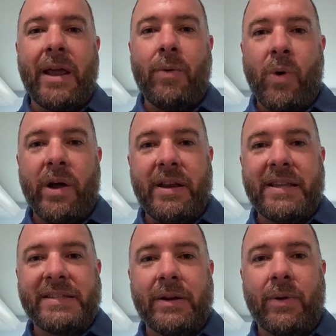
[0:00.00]
and what
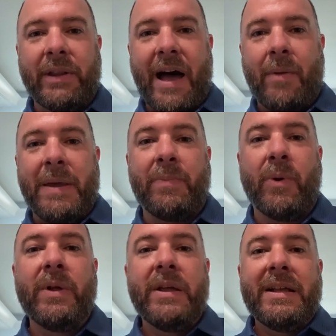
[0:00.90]
is going to allow
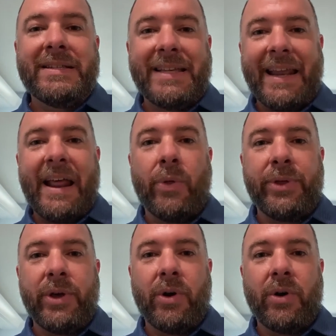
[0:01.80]
people to get
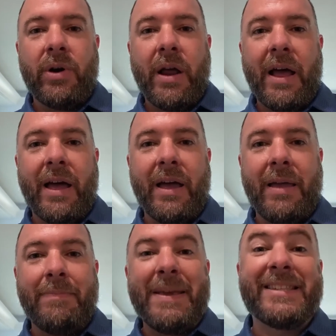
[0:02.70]
healthier
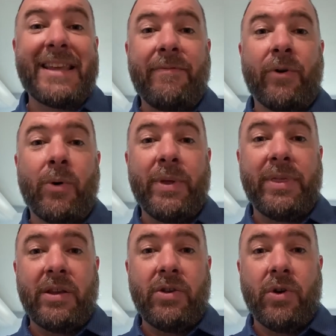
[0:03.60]
and be safer
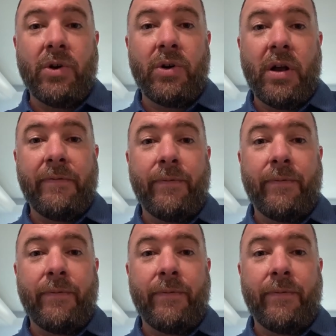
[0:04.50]
within your